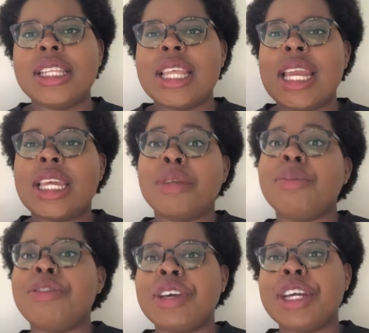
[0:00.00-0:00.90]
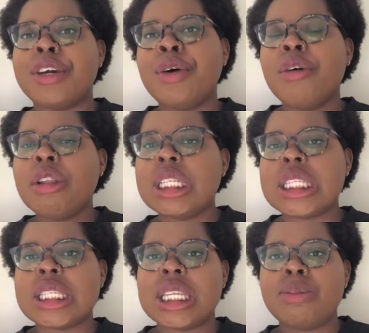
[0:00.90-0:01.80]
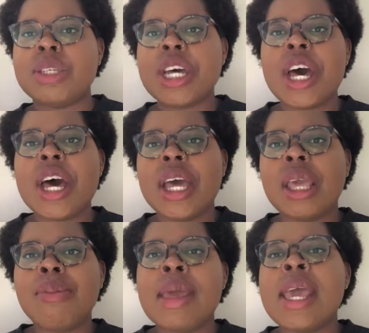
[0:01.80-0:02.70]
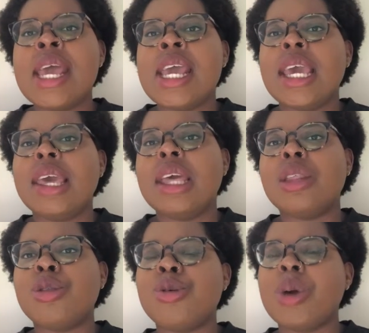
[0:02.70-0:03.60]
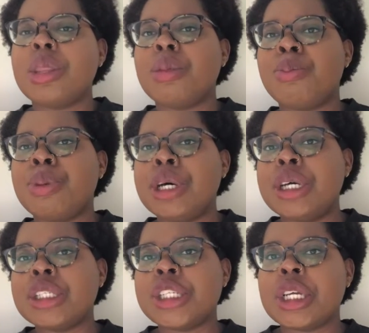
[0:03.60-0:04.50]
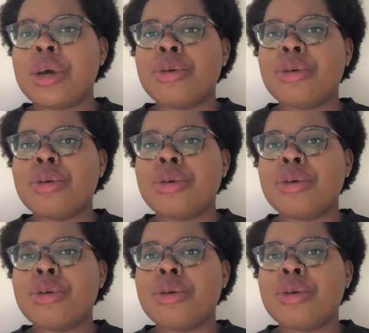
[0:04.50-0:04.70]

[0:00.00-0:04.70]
then can be very cold at the same time. And throughout the book, she